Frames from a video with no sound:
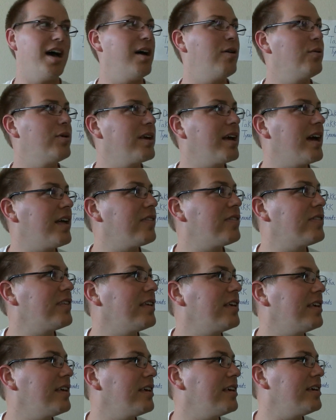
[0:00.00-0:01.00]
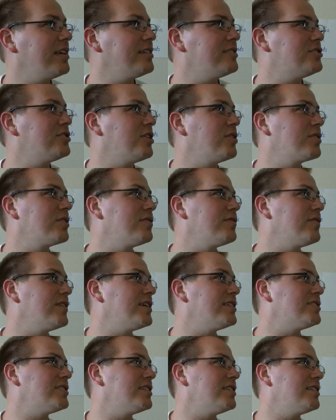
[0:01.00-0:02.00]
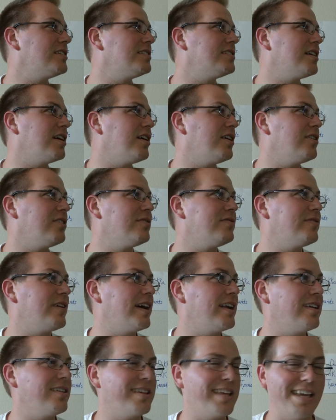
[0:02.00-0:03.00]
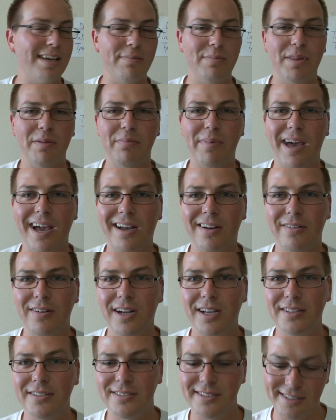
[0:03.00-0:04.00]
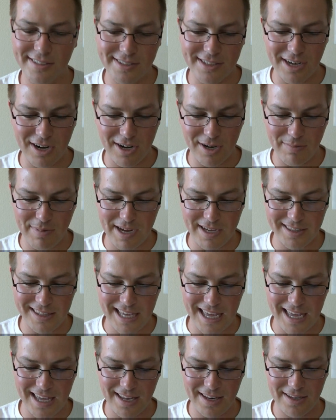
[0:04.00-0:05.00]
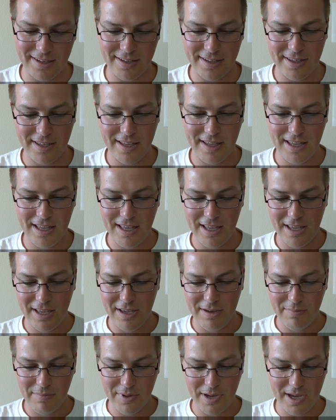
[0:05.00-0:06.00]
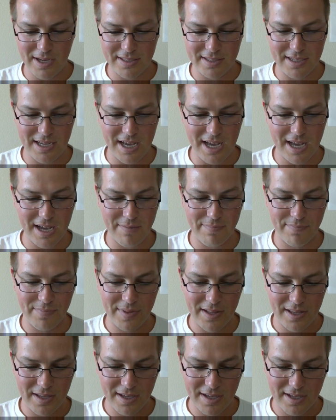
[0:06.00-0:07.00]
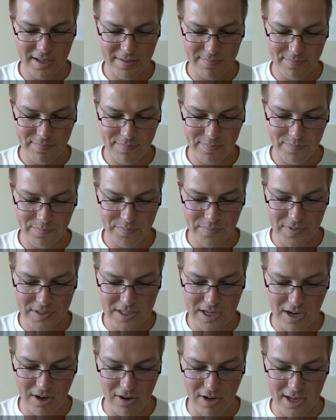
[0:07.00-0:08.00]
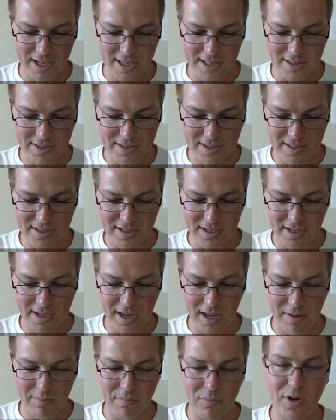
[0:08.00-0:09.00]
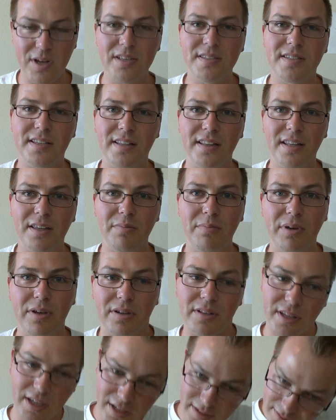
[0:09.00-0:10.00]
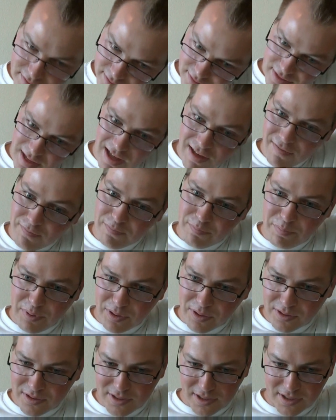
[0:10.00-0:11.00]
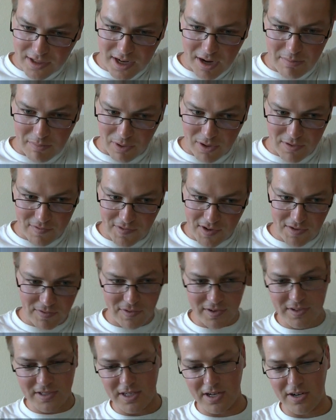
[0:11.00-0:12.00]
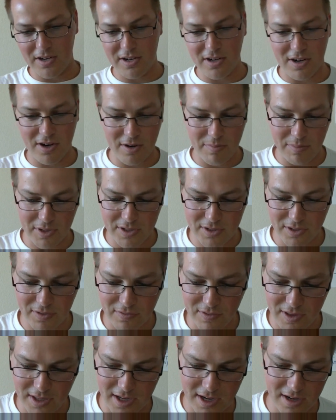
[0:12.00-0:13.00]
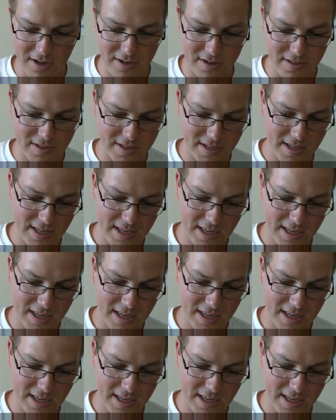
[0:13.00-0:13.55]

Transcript: We got the Djokovic and Nadal final game in the background, so sorry about that. But Tyranids I'm recently building. I've built a number of different Tyranid armies over the years.